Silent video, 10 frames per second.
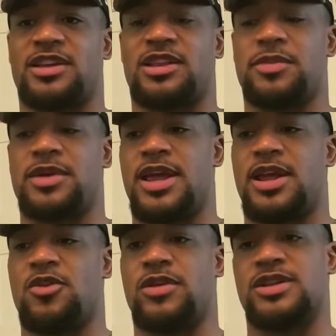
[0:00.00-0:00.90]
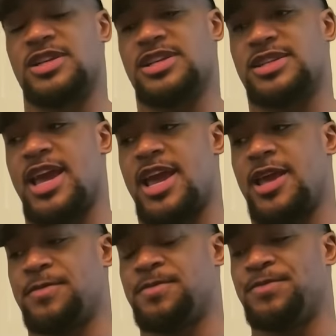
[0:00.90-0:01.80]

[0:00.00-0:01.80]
to eliminate going into this game.